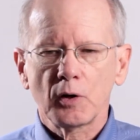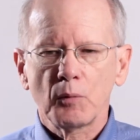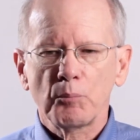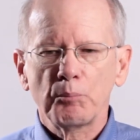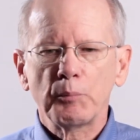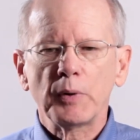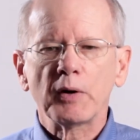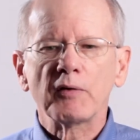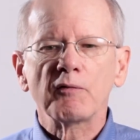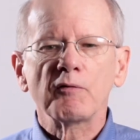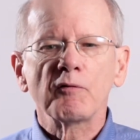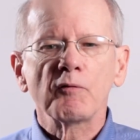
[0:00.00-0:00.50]

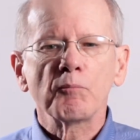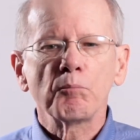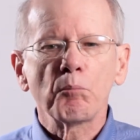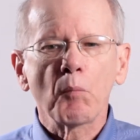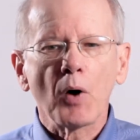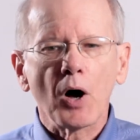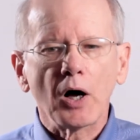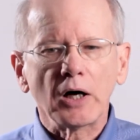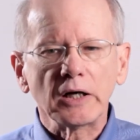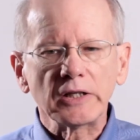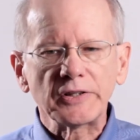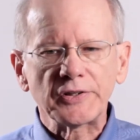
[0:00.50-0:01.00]
but
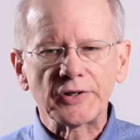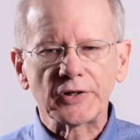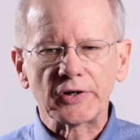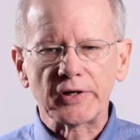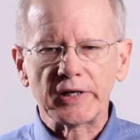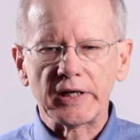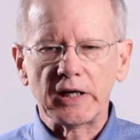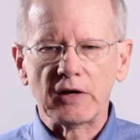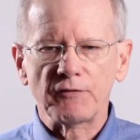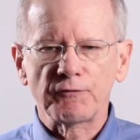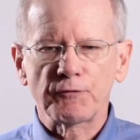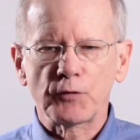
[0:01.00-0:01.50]
monetary
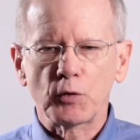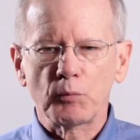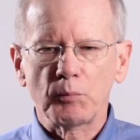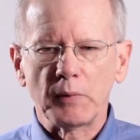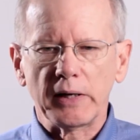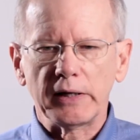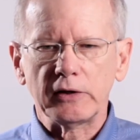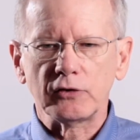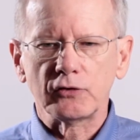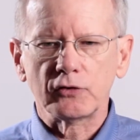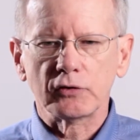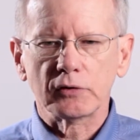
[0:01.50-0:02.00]

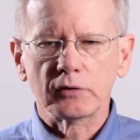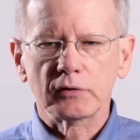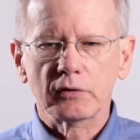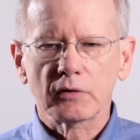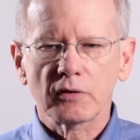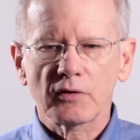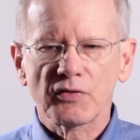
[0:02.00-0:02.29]
information,